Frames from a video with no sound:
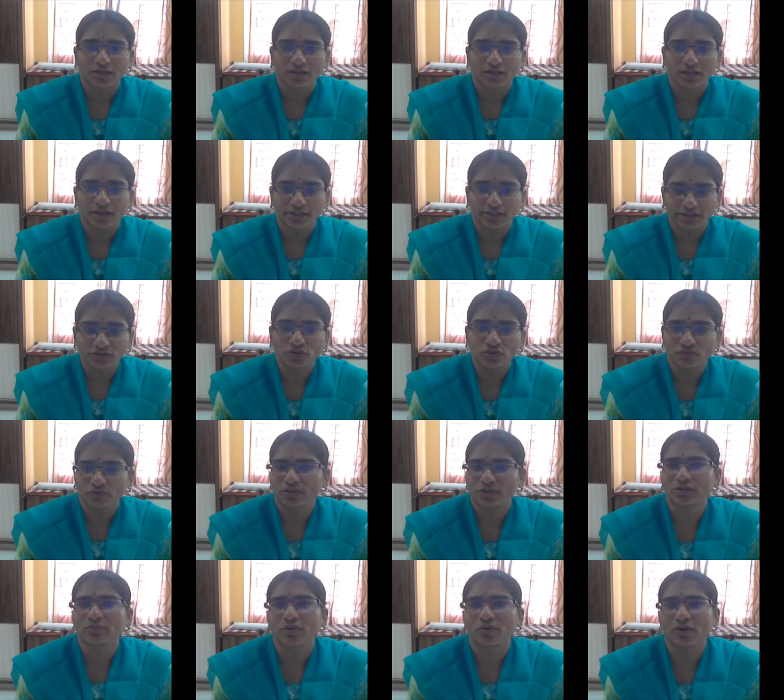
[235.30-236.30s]
Let us do a
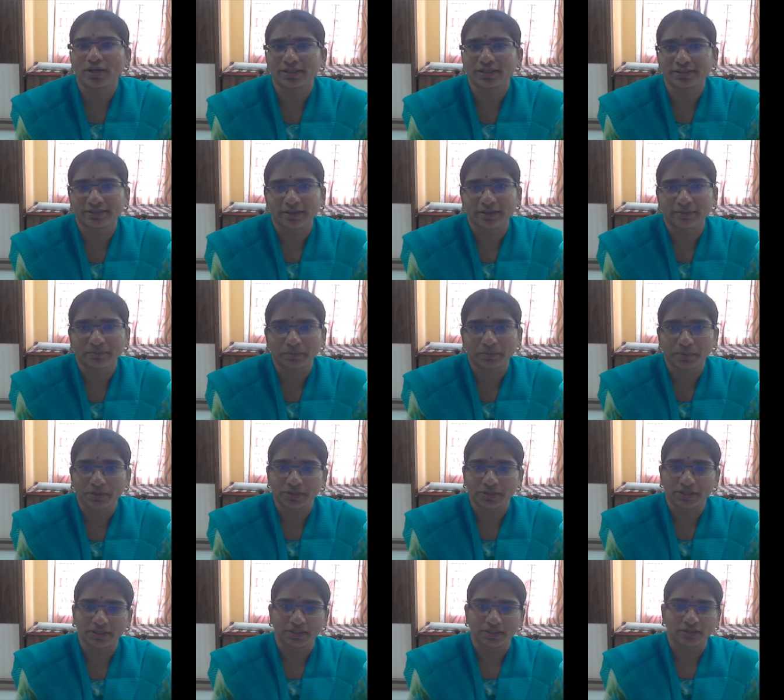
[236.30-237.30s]
small example
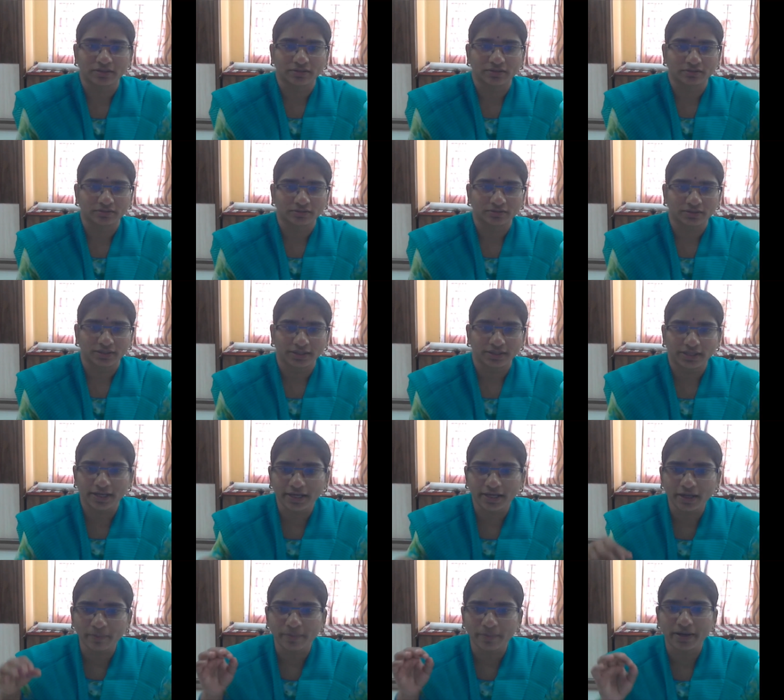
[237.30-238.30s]
here. Take
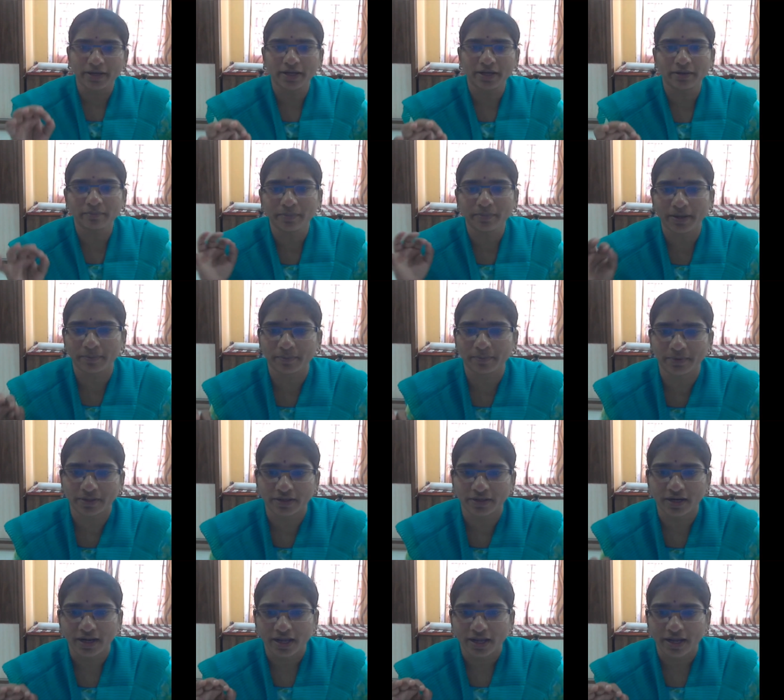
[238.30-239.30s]
a pen and paper
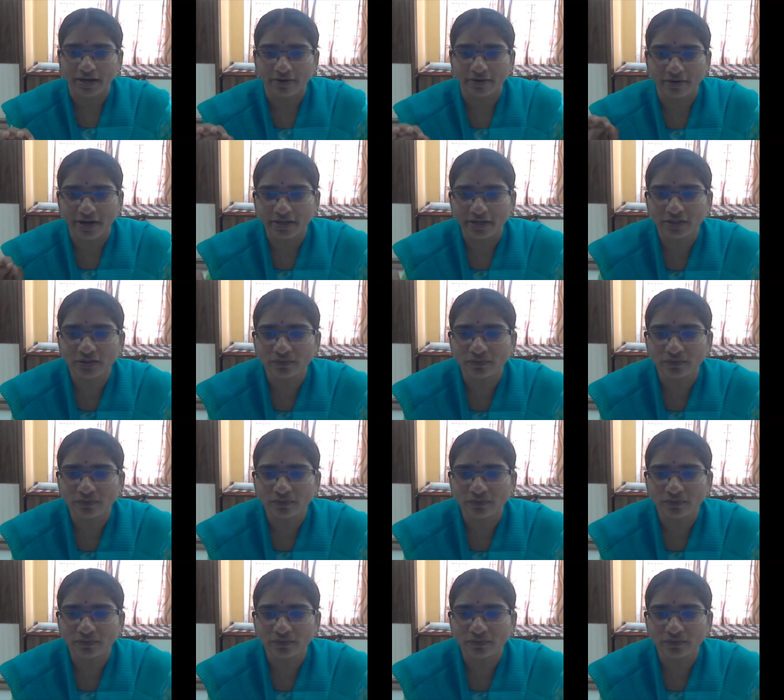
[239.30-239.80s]
and write the